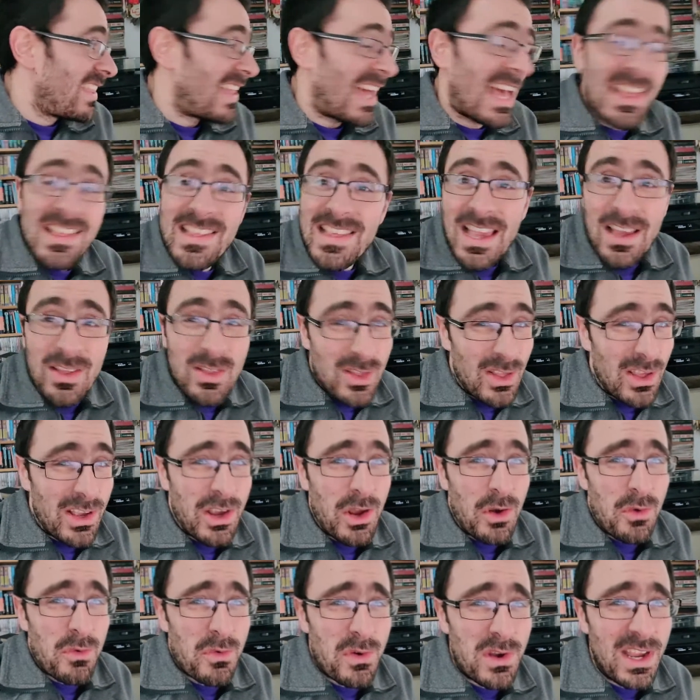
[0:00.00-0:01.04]
that sounds
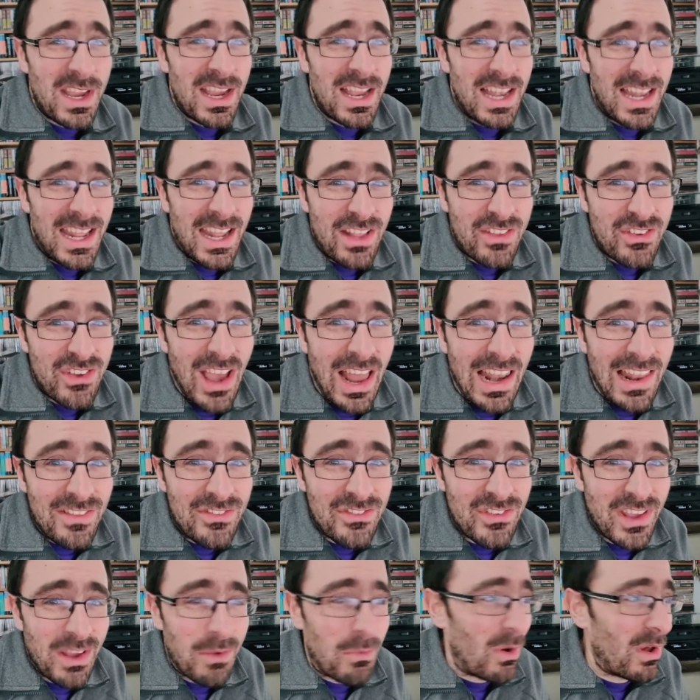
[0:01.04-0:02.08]
like a really
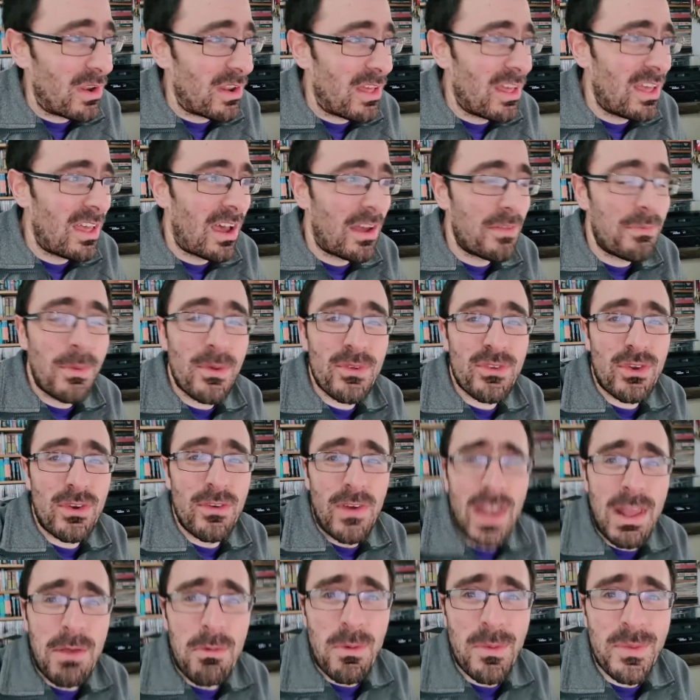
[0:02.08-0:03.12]
challenging one. I'm not sure
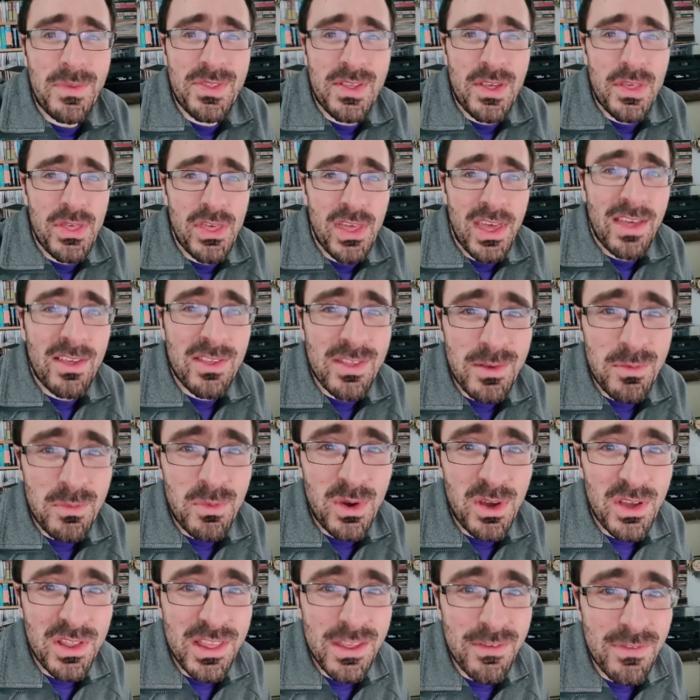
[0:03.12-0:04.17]
if anyone wants a thousand
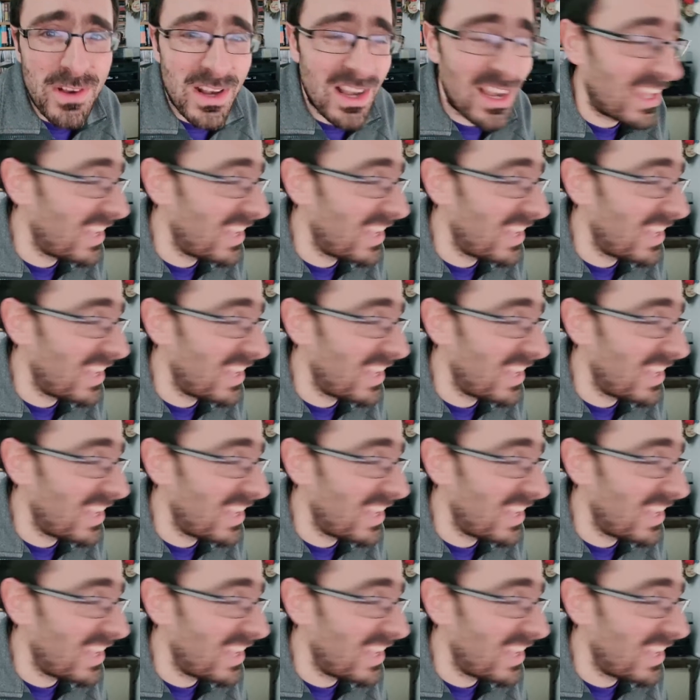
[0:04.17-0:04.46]
words of